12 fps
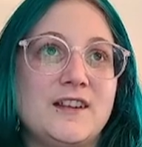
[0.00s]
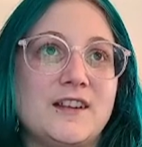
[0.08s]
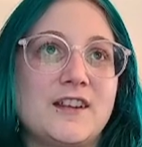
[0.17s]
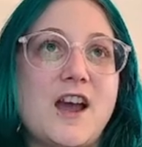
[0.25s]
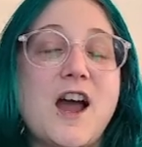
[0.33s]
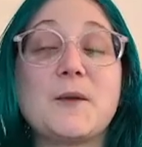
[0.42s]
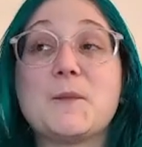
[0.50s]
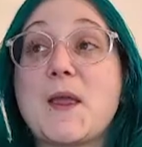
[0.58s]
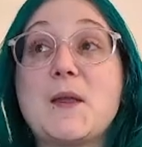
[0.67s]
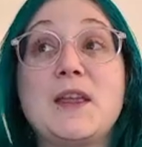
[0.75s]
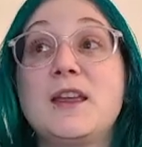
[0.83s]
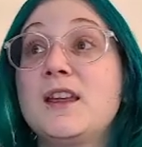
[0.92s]
God, my
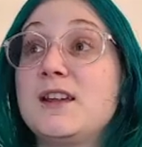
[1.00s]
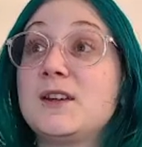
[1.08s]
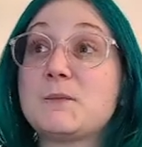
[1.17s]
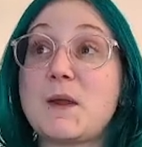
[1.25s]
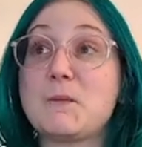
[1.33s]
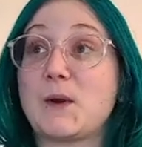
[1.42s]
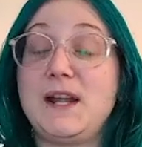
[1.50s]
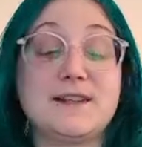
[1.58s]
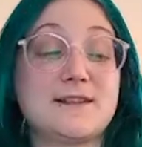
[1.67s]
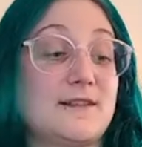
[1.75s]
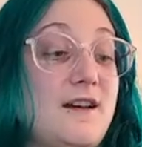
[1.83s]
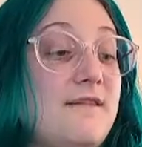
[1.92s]
brain
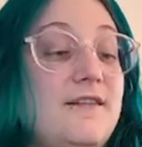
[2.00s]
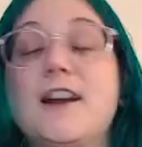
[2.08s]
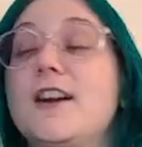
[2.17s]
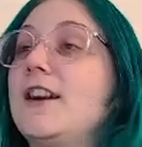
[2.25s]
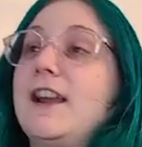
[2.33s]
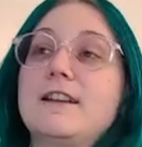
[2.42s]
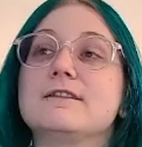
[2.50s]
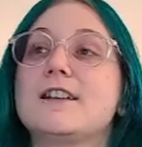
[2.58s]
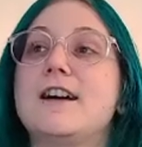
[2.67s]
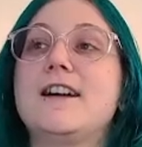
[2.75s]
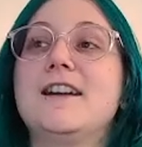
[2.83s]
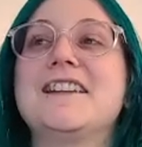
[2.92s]
is not firing.
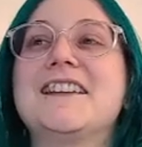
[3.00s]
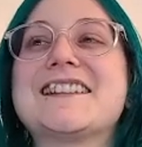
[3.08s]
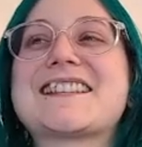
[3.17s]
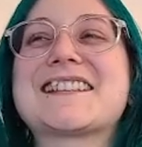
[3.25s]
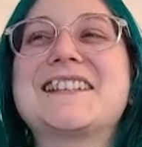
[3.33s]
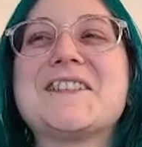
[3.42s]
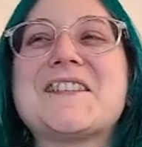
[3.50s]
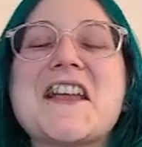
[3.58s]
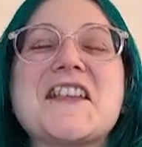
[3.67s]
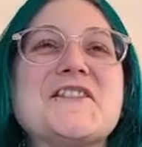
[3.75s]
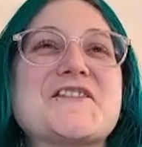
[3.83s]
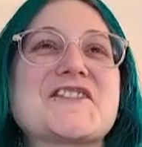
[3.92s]
It's still not
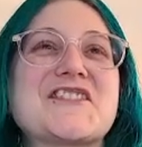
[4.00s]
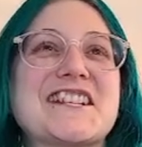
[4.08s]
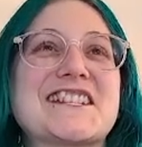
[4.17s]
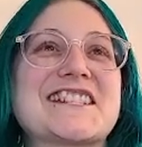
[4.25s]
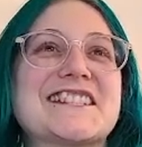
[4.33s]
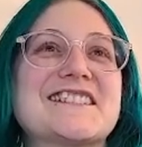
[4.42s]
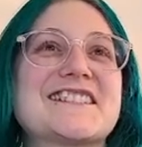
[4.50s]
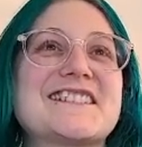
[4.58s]
huge chances.